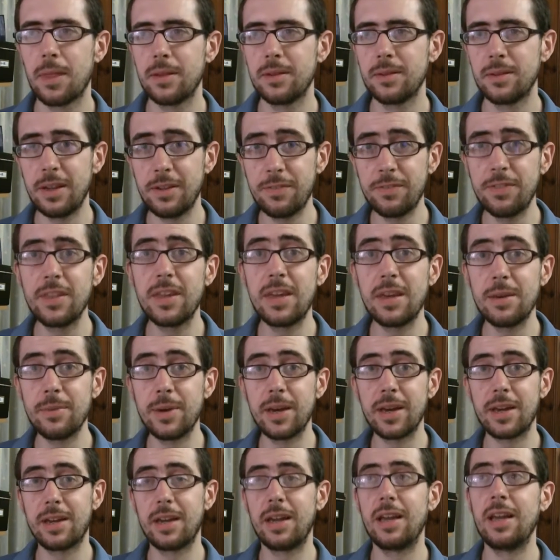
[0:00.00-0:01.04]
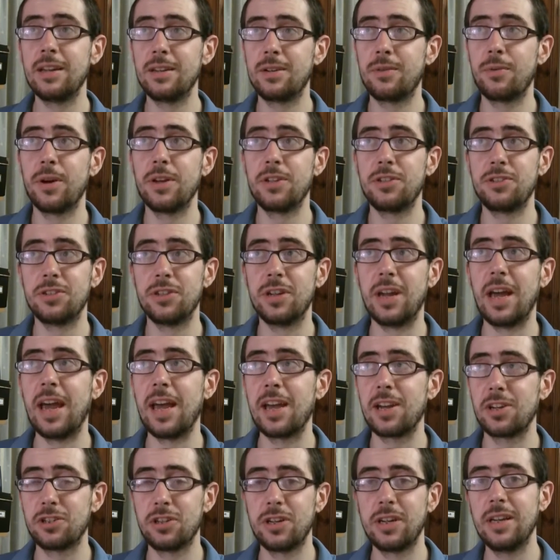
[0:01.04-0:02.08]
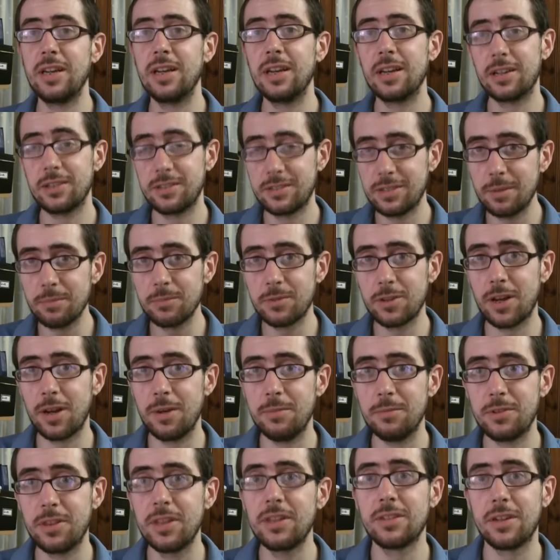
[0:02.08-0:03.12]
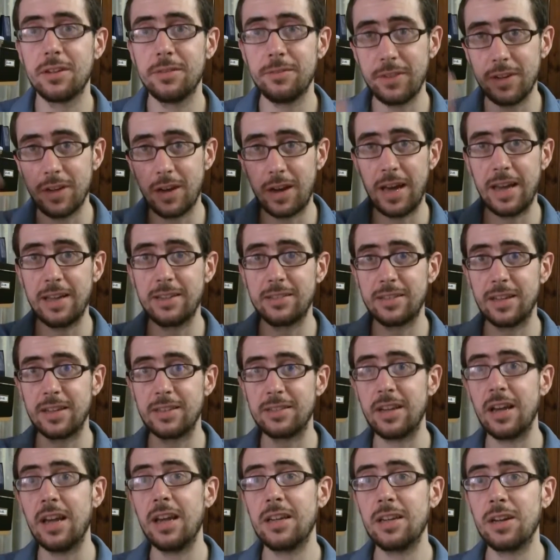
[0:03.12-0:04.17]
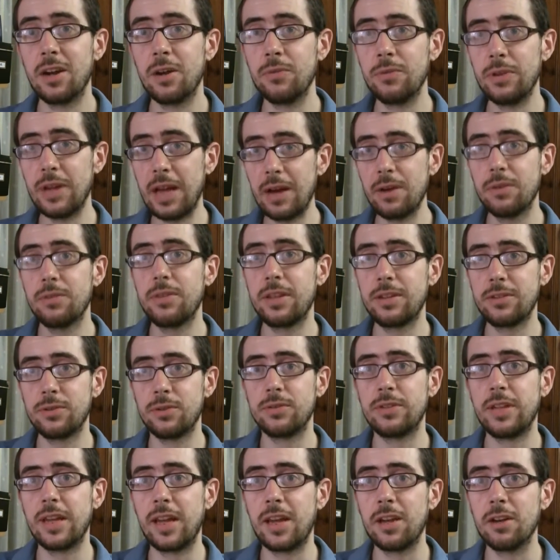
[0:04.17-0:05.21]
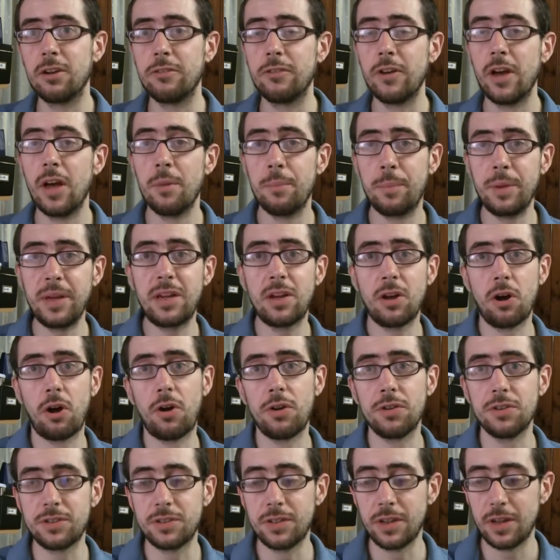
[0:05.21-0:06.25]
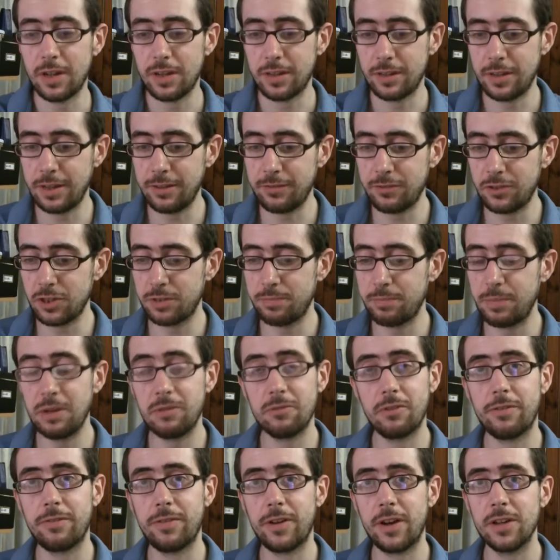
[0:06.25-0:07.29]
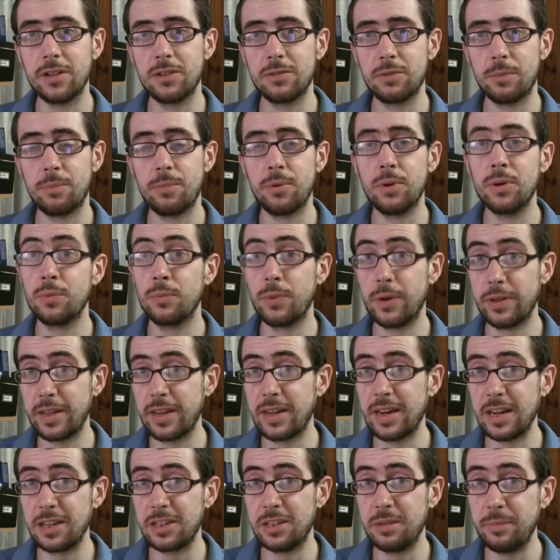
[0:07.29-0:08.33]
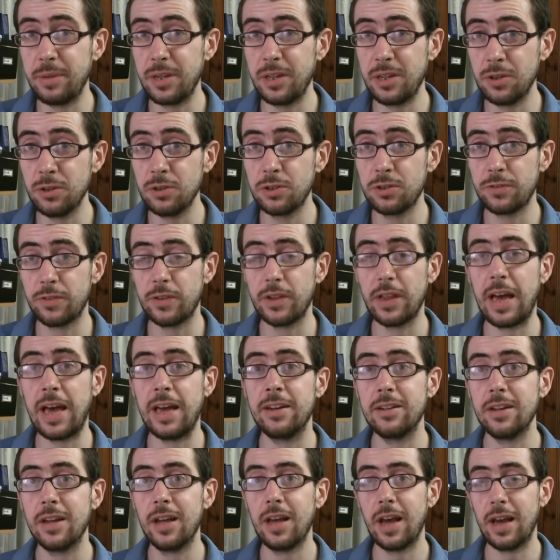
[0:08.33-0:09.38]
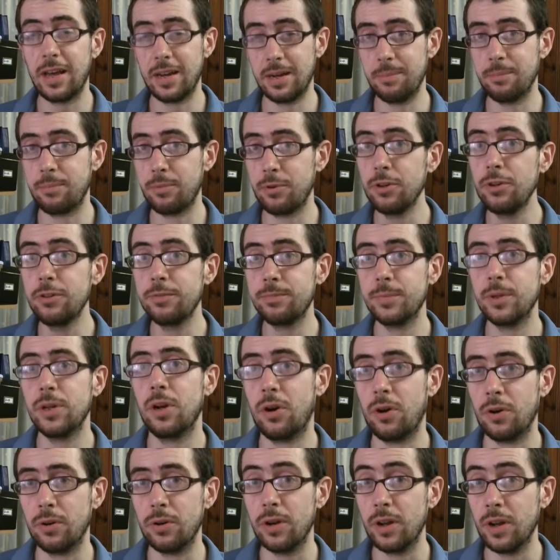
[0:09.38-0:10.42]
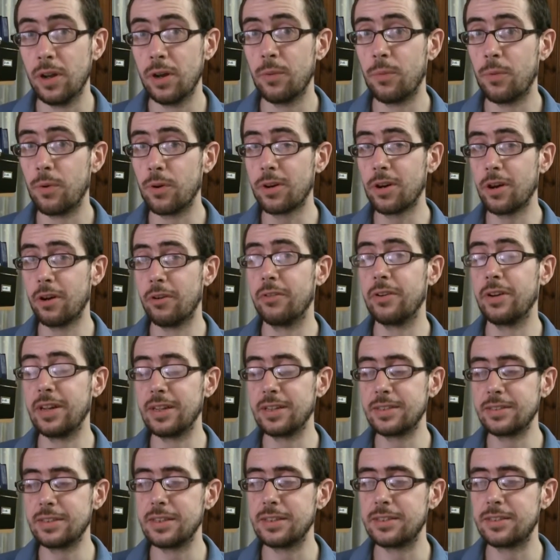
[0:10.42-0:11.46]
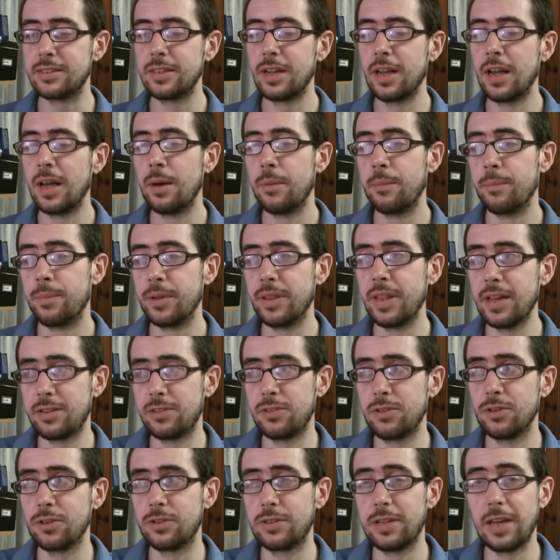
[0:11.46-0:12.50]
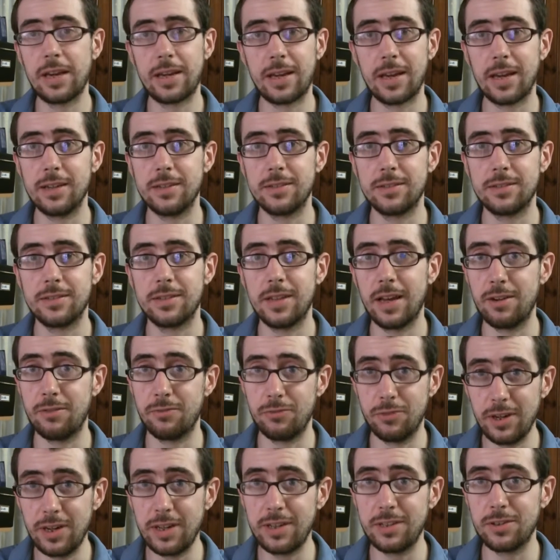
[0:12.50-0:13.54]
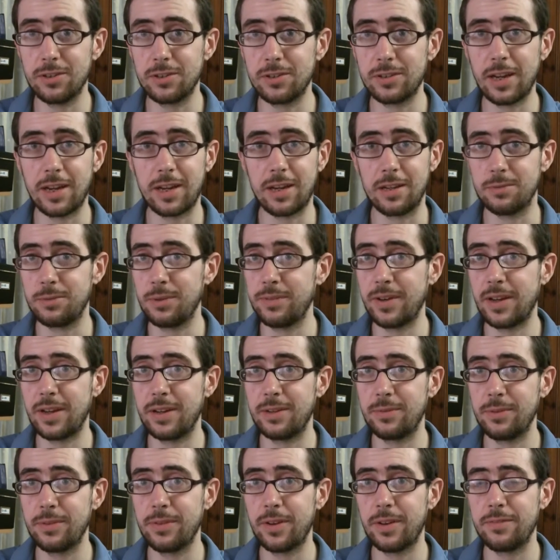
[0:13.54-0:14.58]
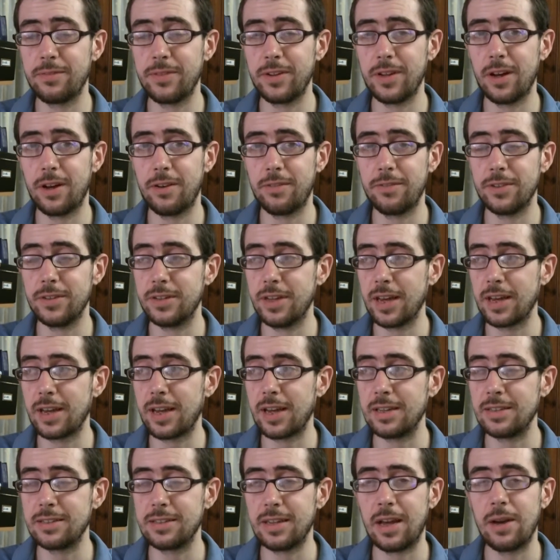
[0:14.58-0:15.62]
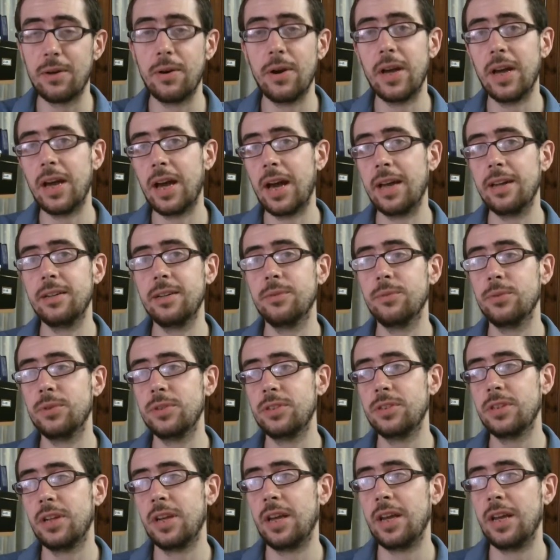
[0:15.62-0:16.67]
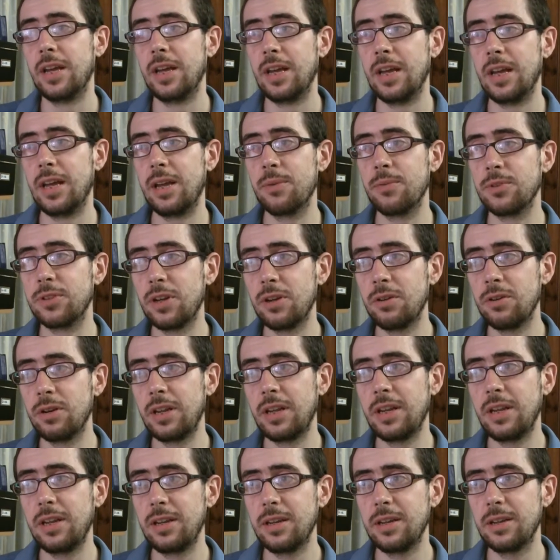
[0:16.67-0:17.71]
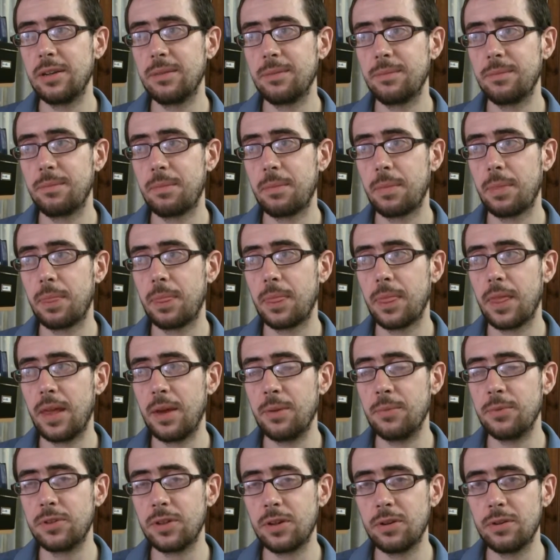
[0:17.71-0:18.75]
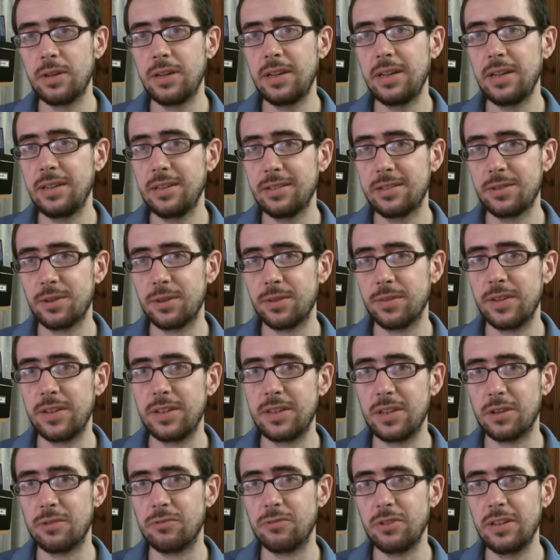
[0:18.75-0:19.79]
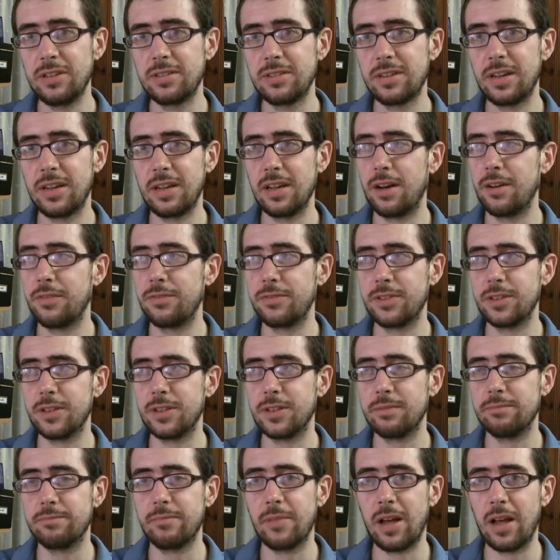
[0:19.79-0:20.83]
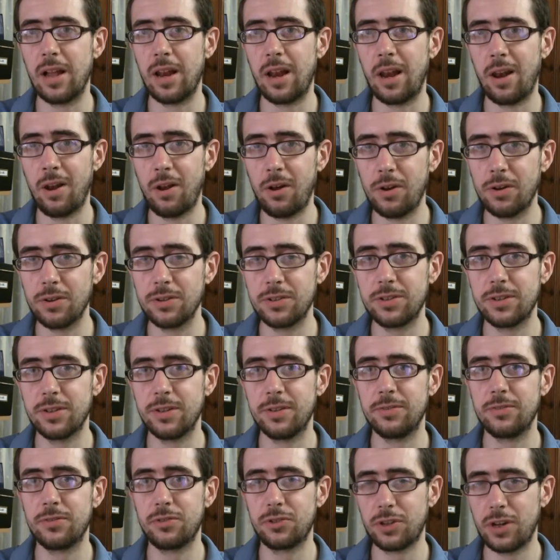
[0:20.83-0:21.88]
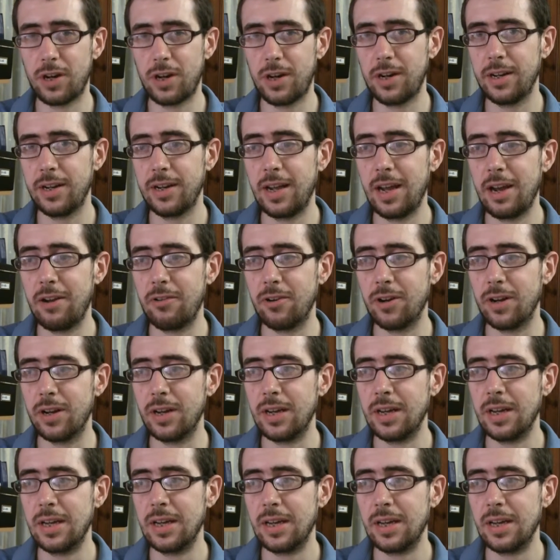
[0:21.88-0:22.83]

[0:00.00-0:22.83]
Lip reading: If the gimmick in question actually, because sometimes things like VR headsets, now they're sort of taking off because they've just been refined to a point where they can actually be useful and an improvement on what currently exists. But that took decades. That really took decades. We've had VR for decades now, and it was only sort of until recently, after a lot of trial and error,